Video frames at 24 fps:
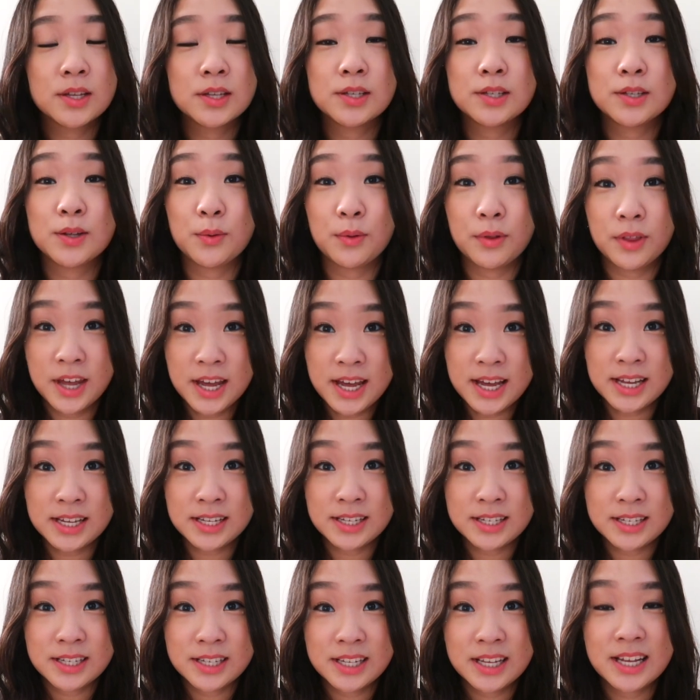So this
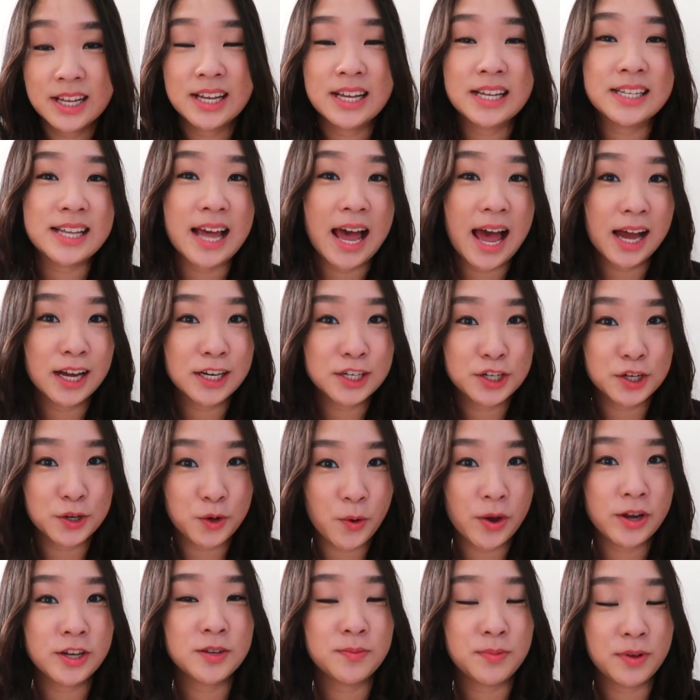is actually
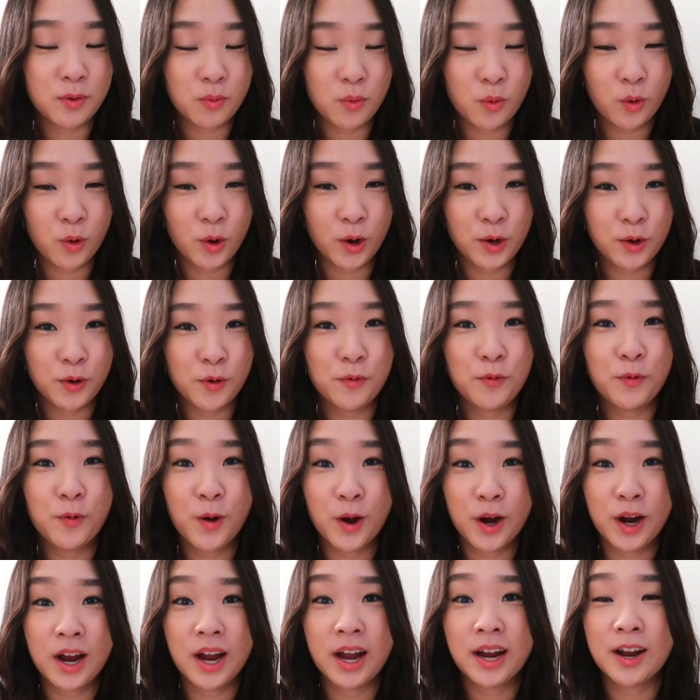going to be worn for
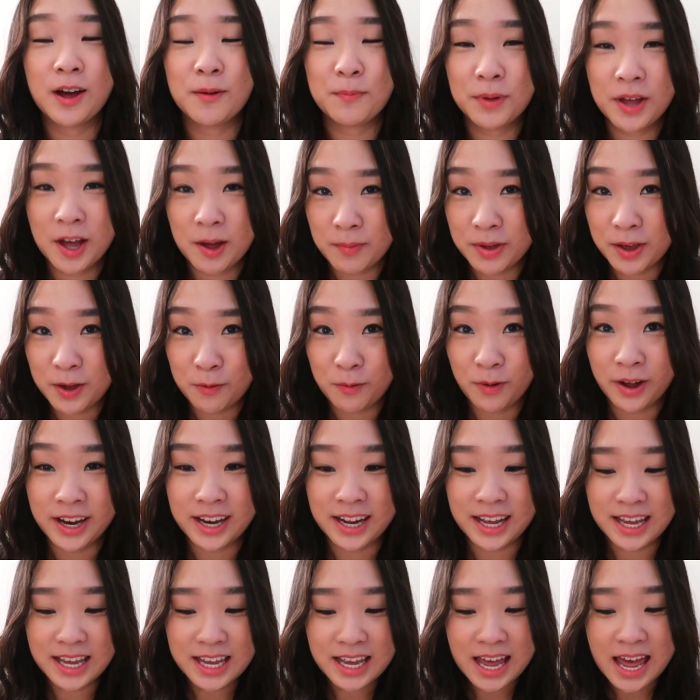an upcoming
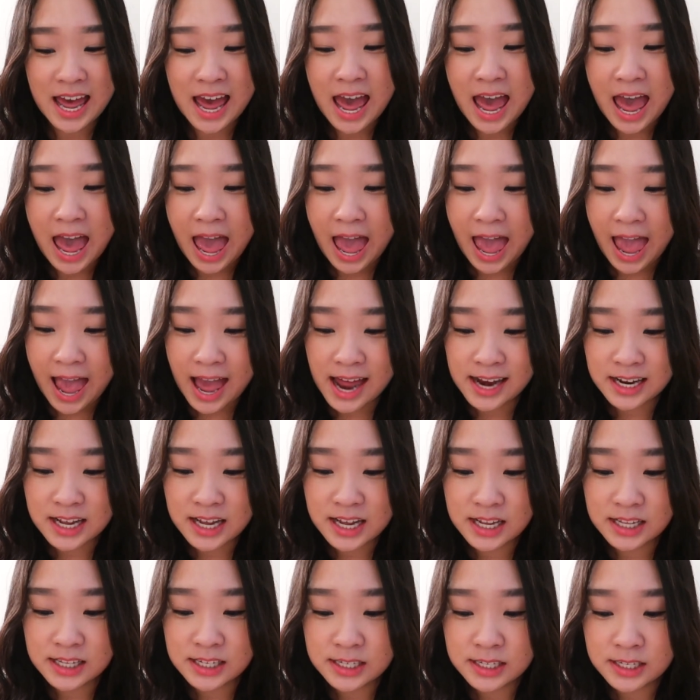wedding and
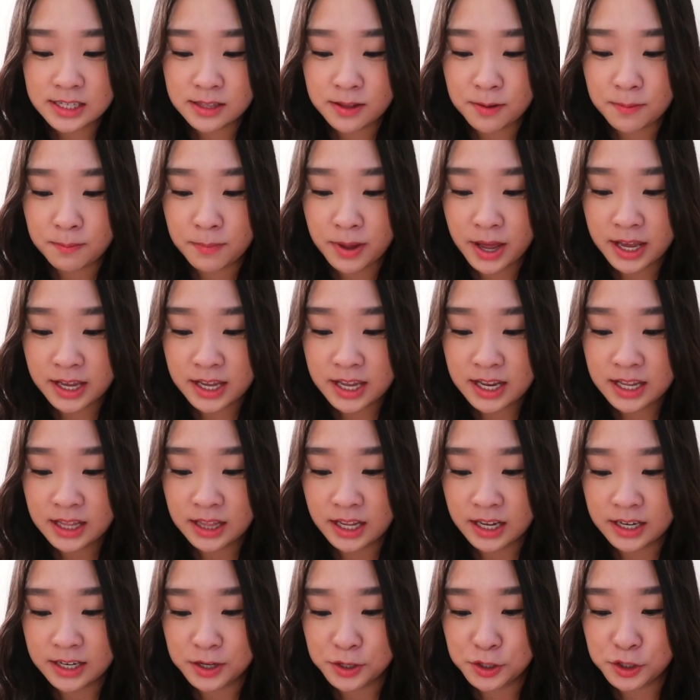it's the Maegan
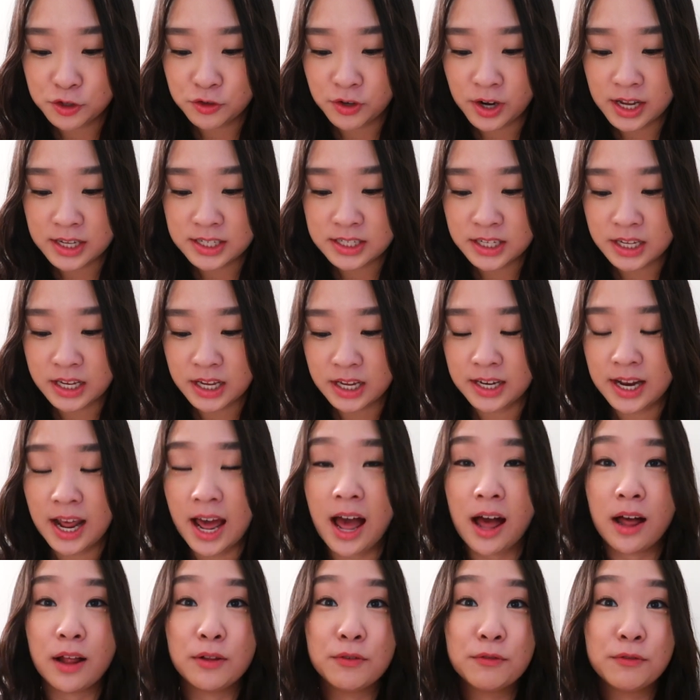linen dress in
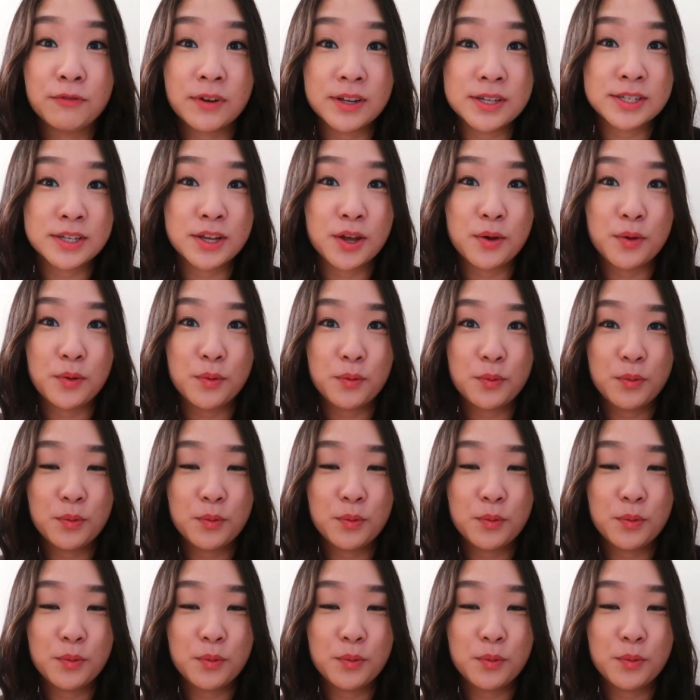al fresco.